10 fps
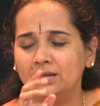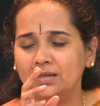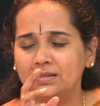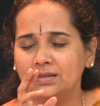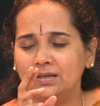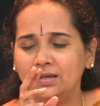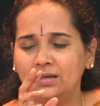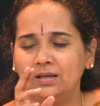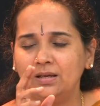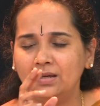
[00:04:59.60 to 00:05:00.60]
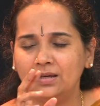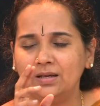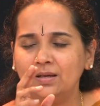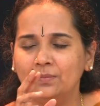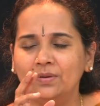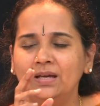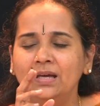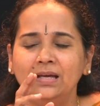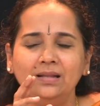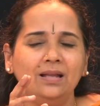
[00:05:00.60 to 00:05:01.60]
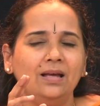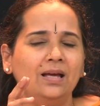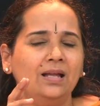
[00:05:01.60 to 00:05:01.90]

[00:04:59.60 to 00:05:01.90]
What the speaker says: Sa ri ga ma dha